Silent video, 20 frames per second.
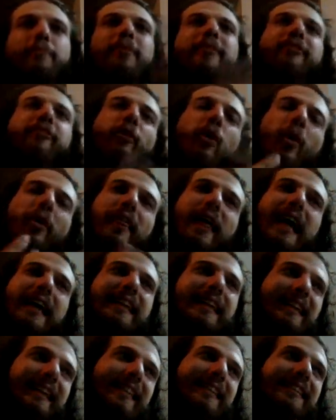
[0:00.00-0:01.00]
Before that
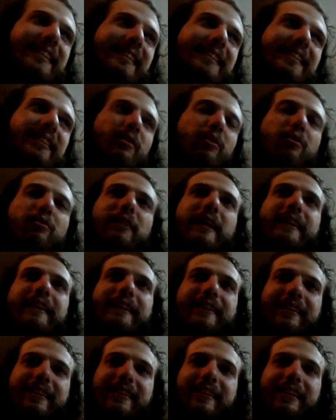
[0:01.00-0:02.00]
it existed already
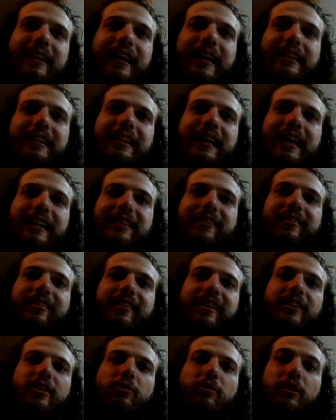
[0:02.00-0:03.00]
since the early 19th
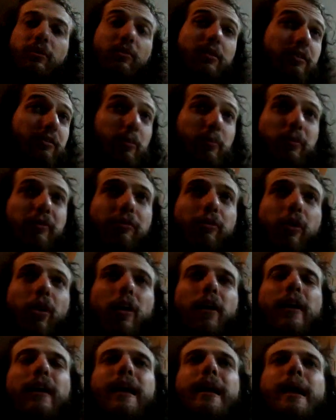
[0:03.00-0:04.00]
century or even
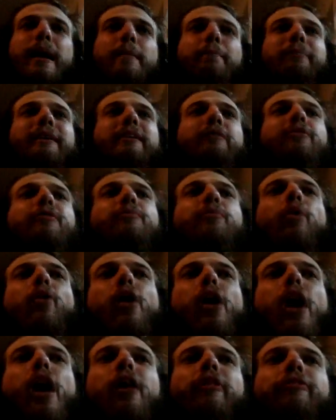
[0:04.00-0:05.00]
before, but it was
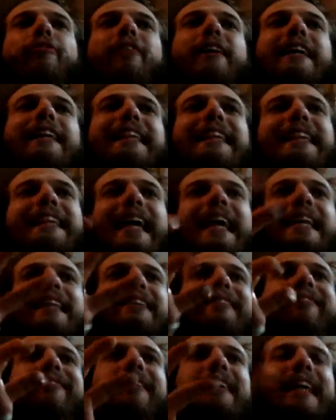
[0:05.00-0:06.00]
more of a
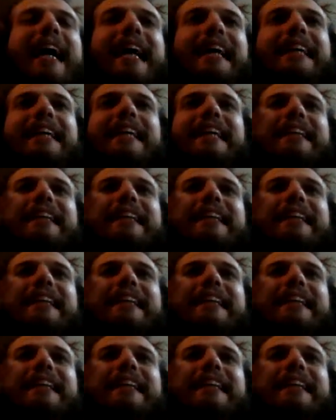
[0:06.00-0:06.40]
dandy thing, i.e.